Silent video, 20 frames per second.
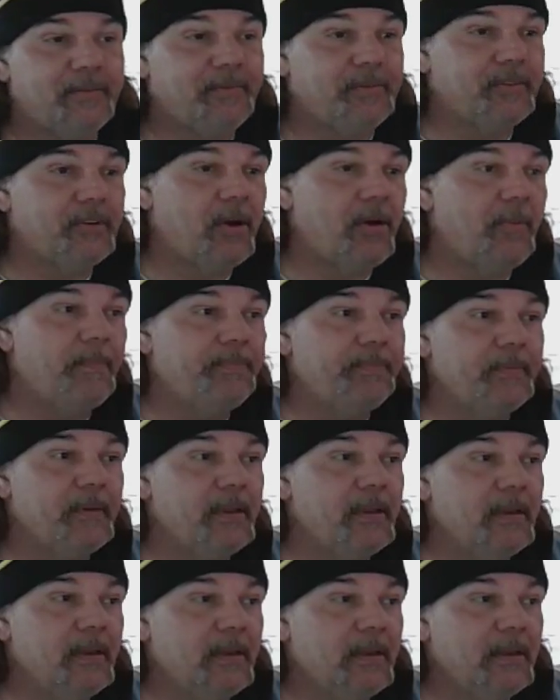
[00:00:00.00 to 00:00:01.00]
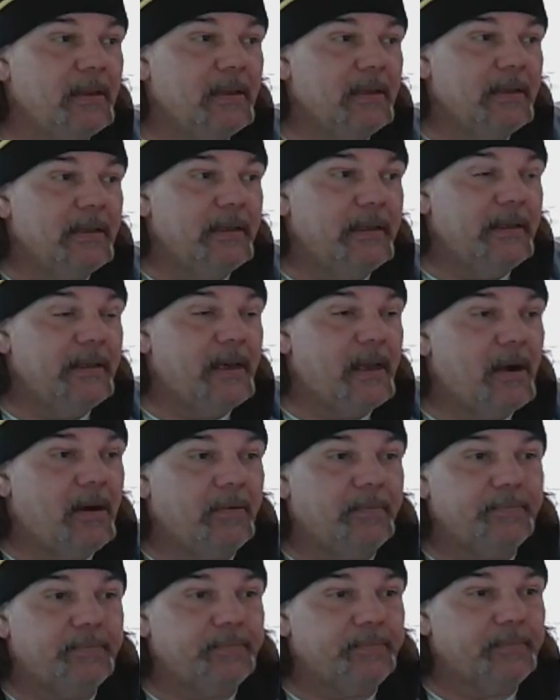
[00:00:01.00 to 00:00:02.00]
So,
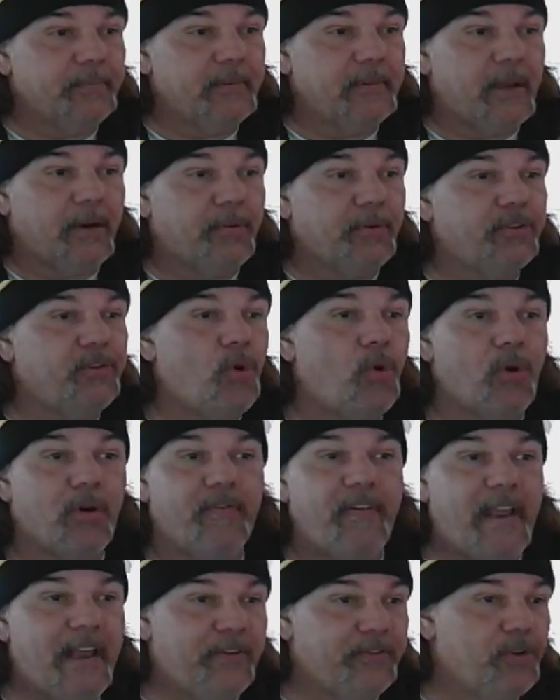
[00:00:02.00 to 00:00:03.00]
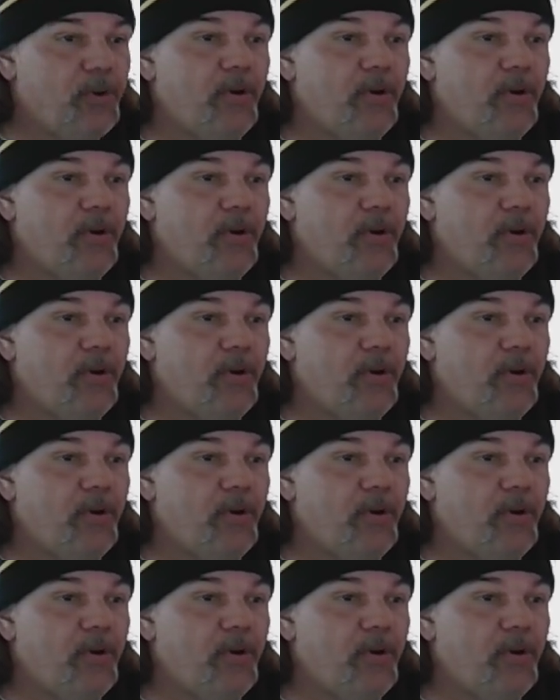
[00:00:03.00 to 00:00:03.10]
there were tour vans